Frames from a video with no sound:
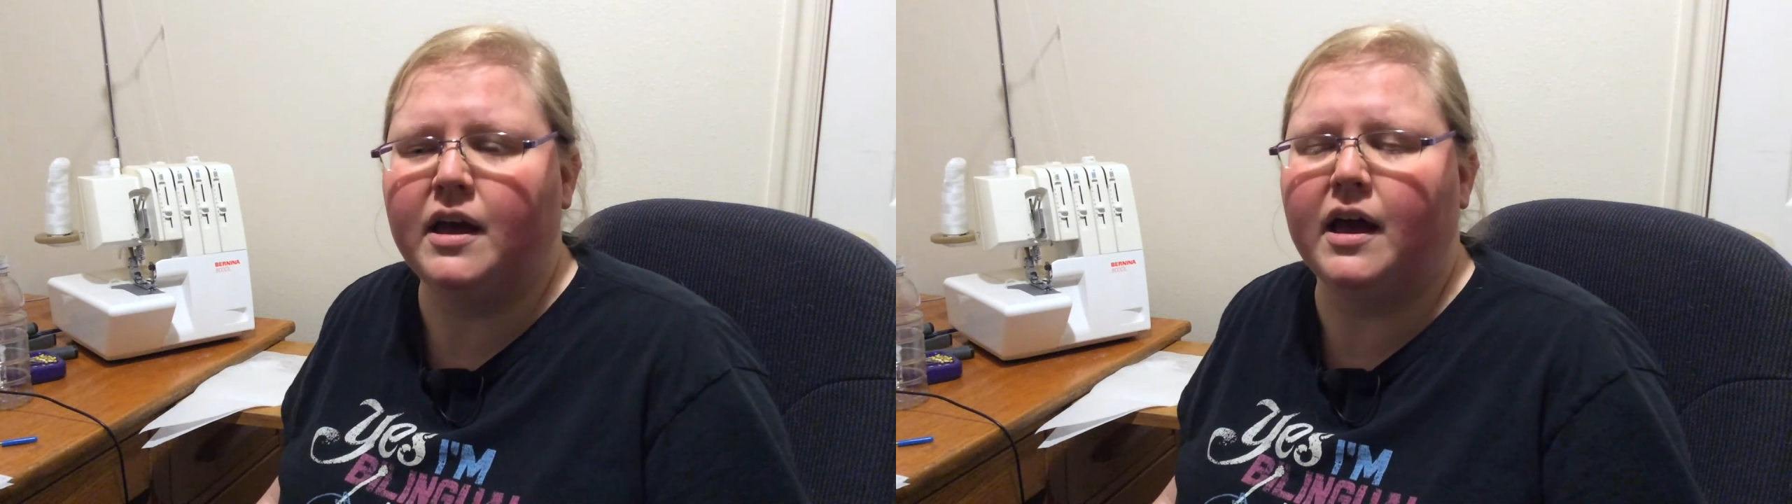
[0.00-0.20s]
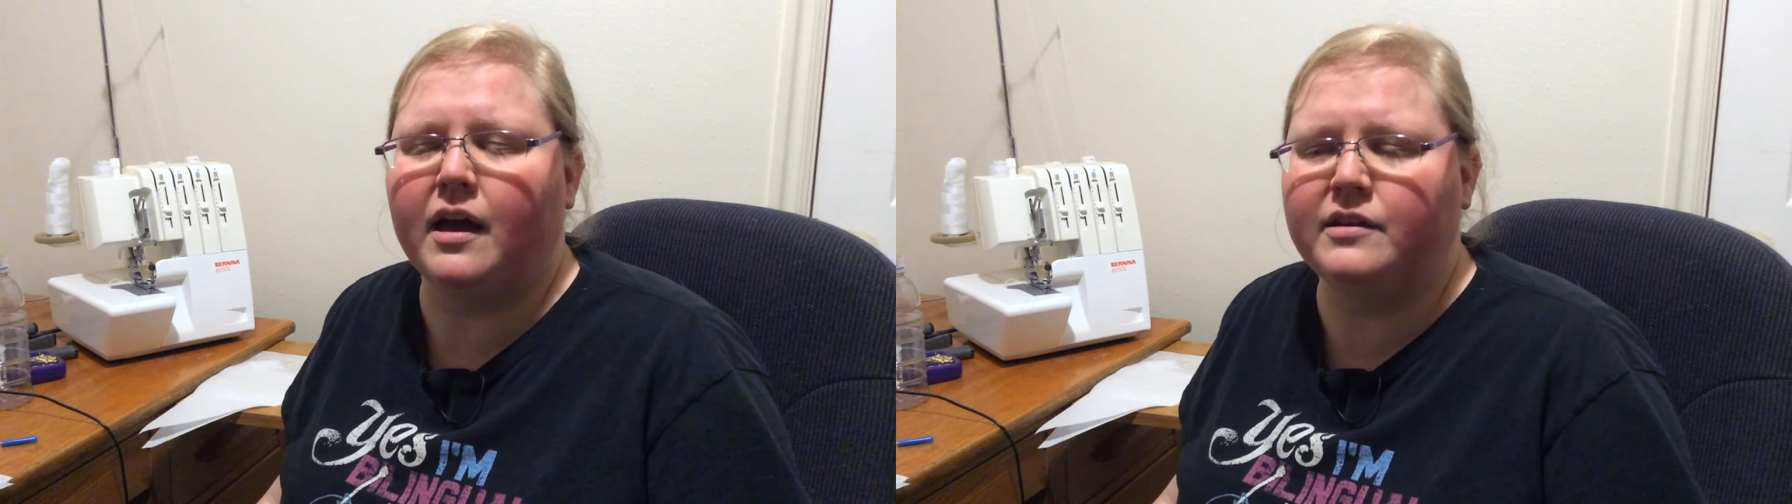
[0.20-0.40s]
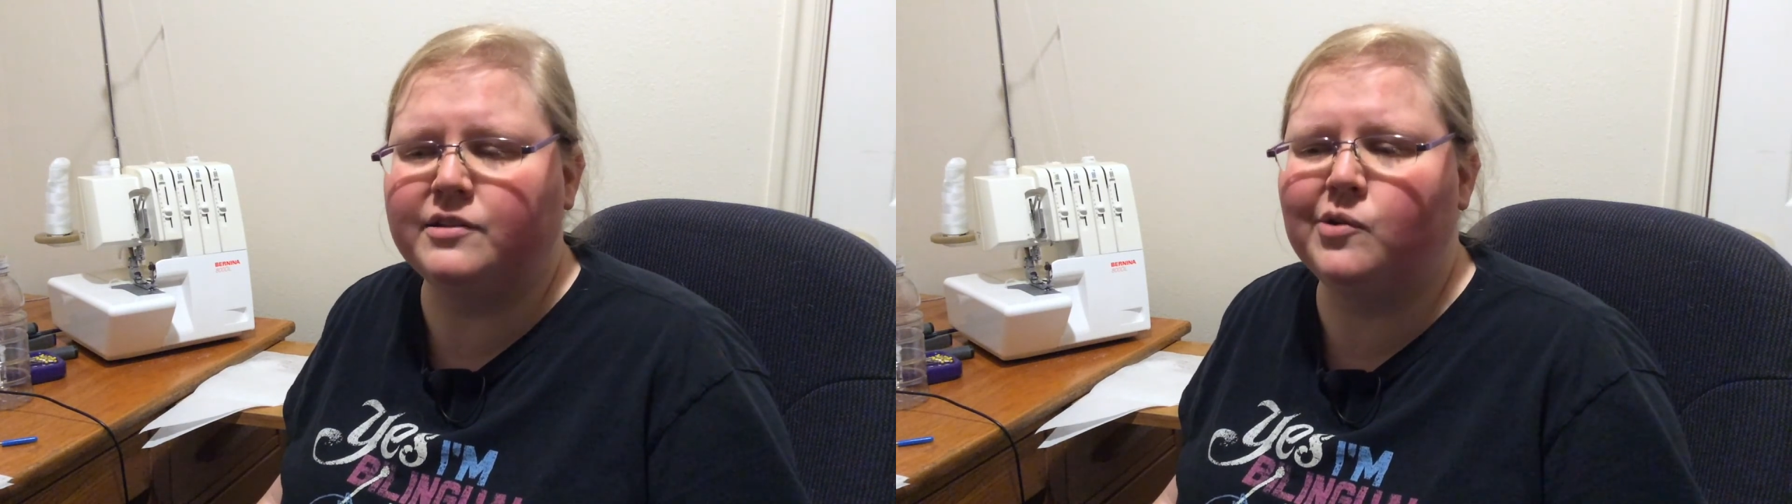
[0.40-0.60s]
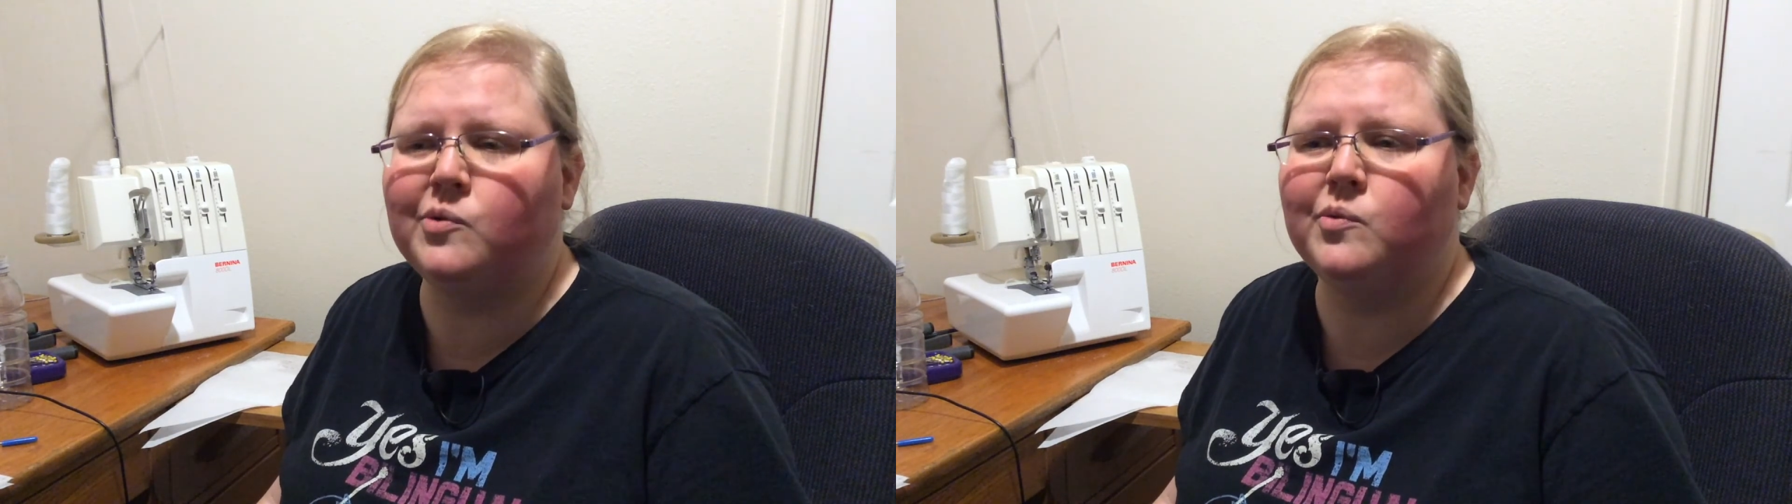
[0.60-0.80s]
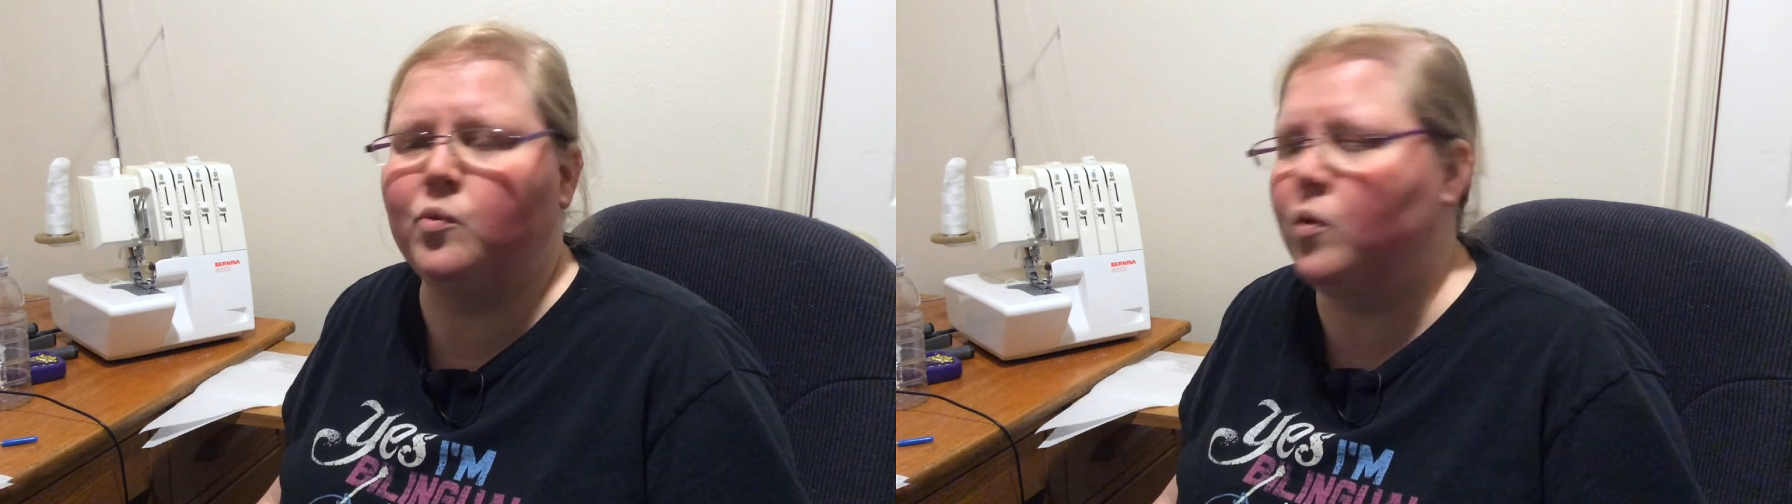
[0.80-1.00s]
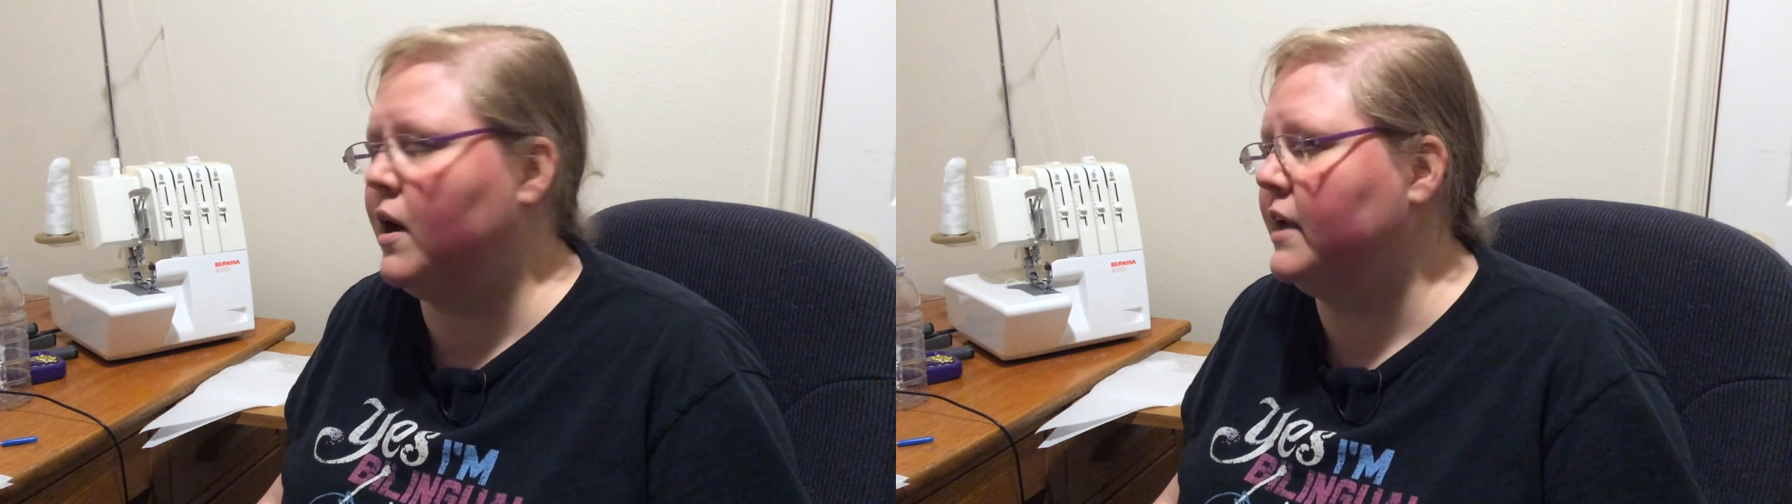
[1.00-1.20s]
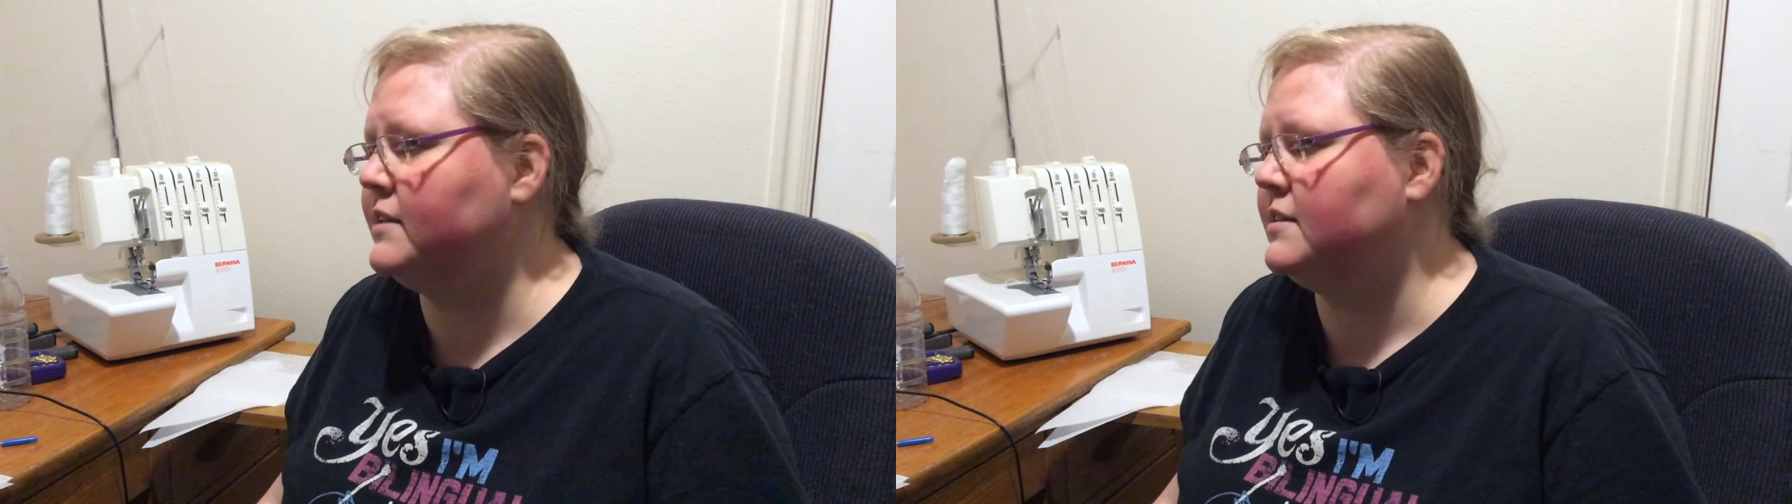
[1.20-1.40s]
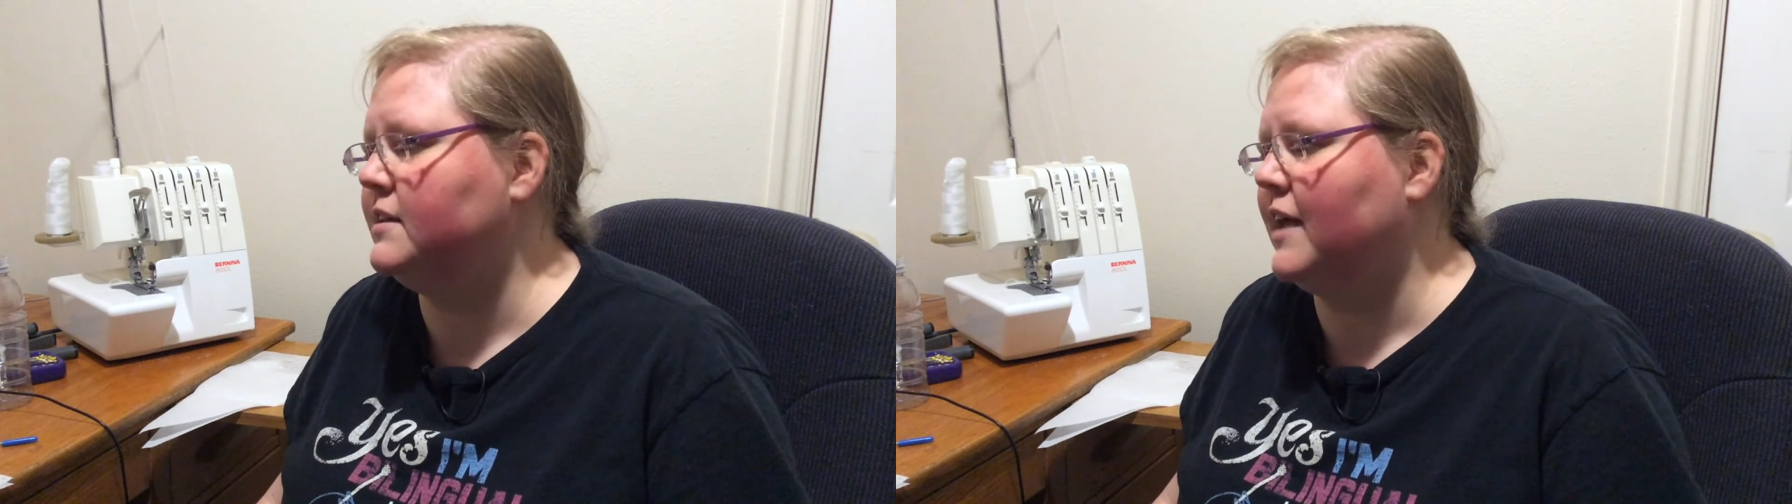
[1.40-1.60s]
I don't want